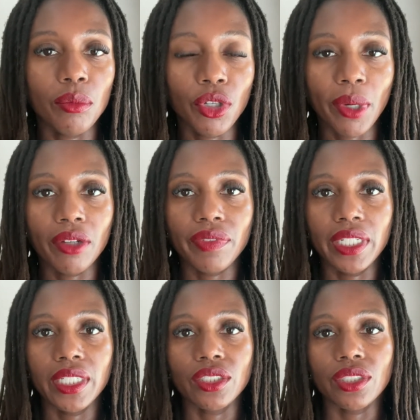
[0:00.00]
more about
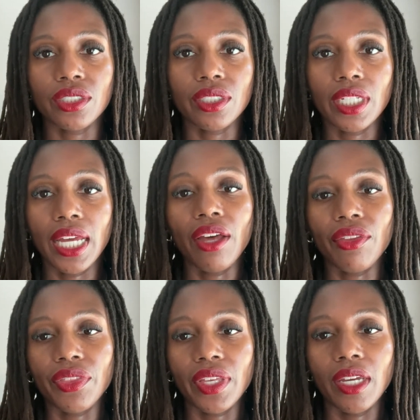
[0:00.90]
financial
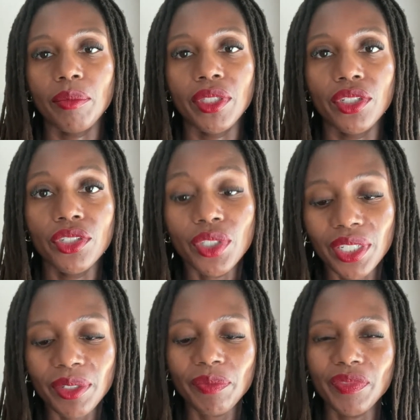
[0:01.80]
health in the new year,